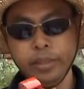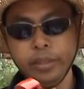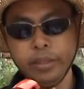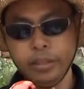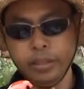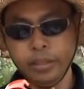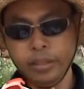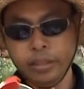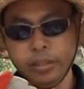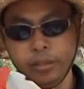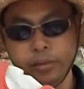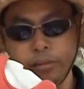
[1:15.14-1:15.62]

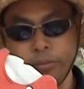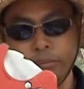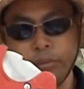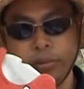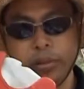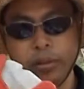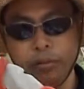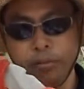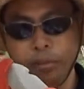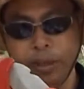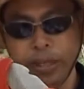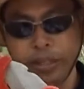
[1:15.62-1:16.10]
This is
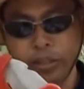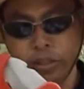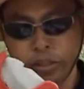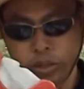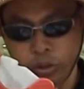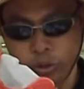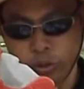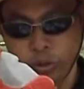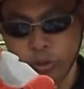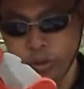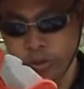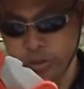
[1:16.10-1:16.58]
the best
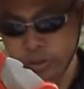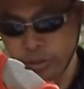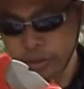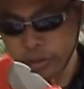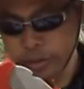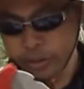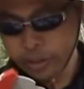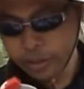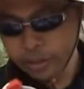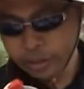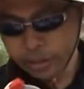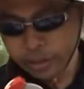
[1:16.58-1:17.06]
tool
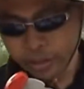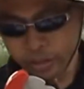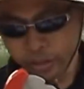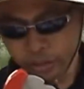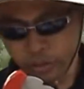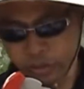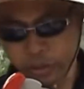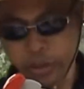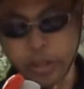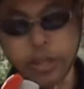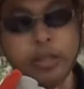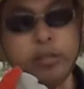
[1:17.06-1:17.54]

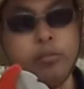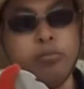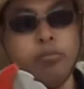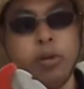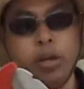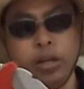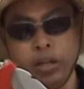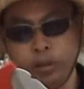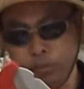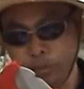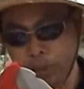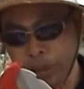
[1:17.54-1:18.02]
to cut
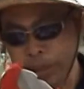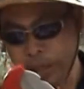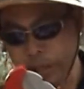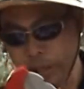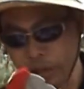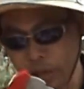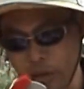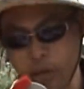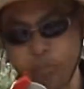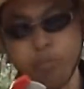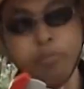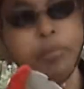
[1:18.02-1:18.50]

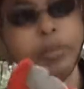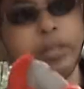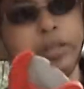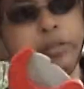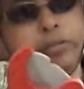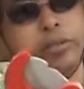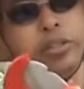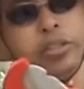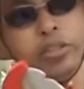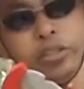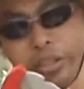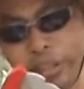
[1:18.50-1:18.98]
polypipe or
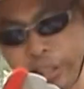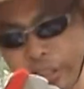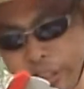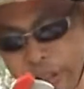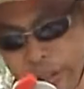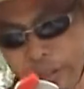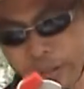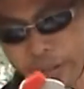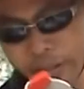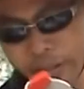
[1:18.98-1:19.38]
PVC